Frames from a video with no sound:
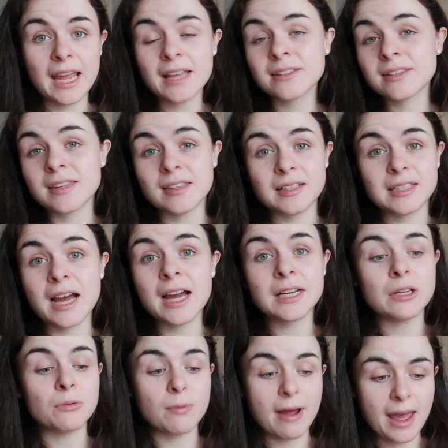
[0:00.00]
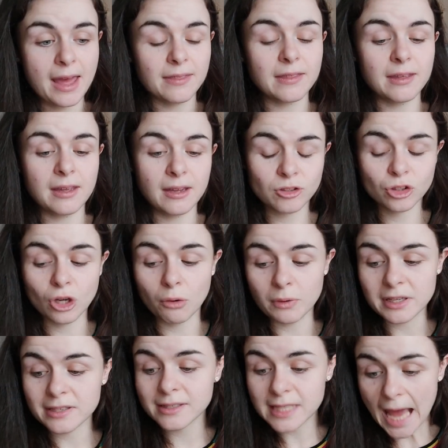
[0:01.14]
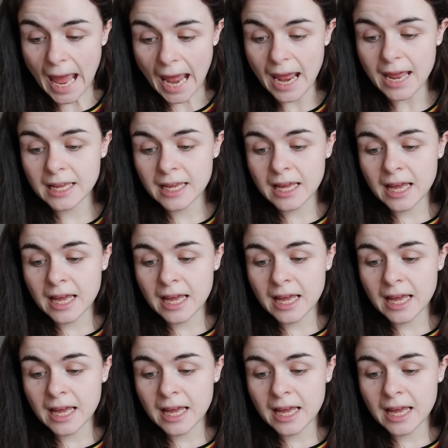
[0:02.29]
into the diner where the show is set.